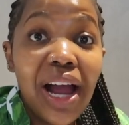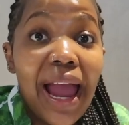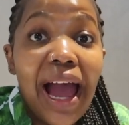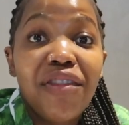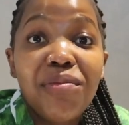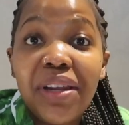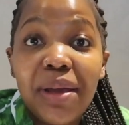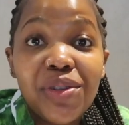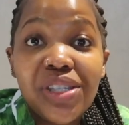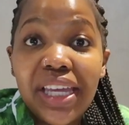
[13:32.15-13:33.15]
haven't been
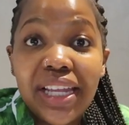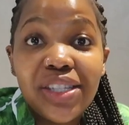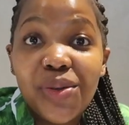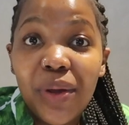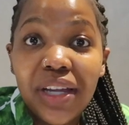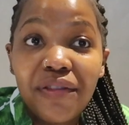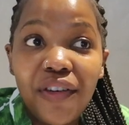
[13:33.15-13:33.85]
able to get into Wicked